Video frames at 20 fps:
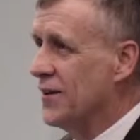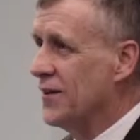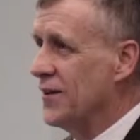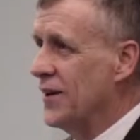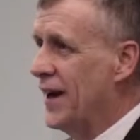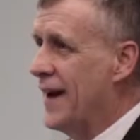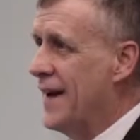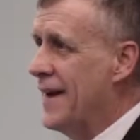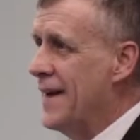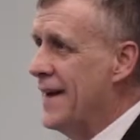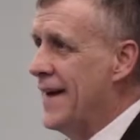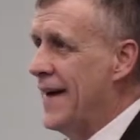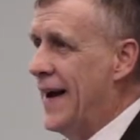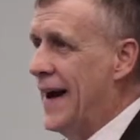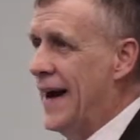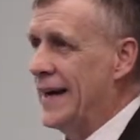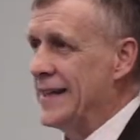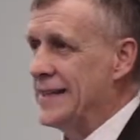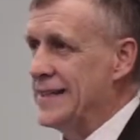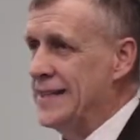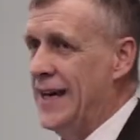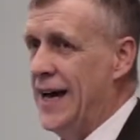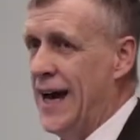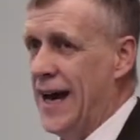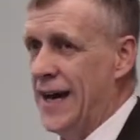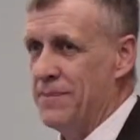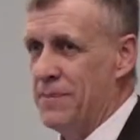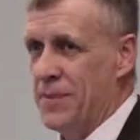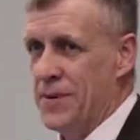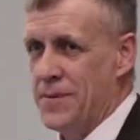over and I'll
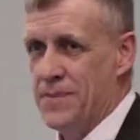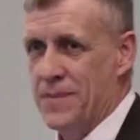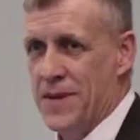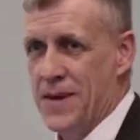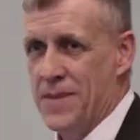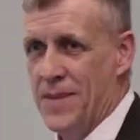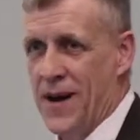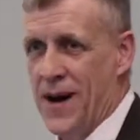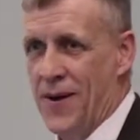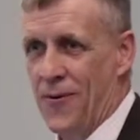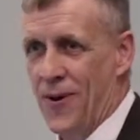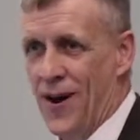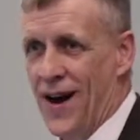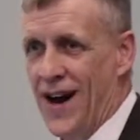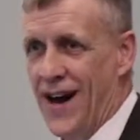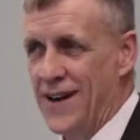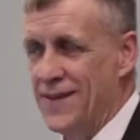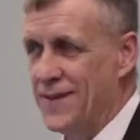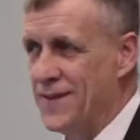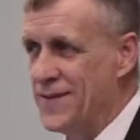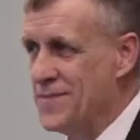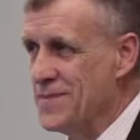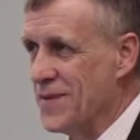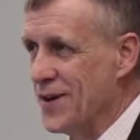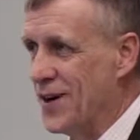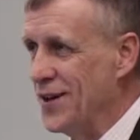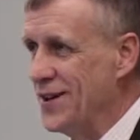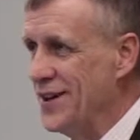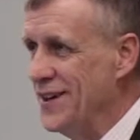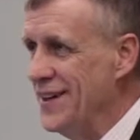tap my wife
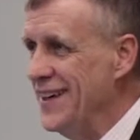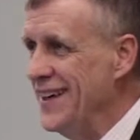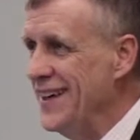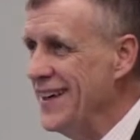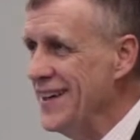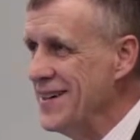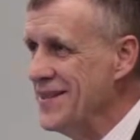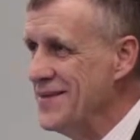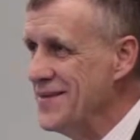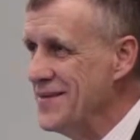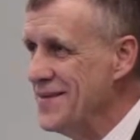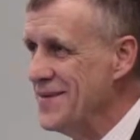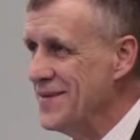on the knee.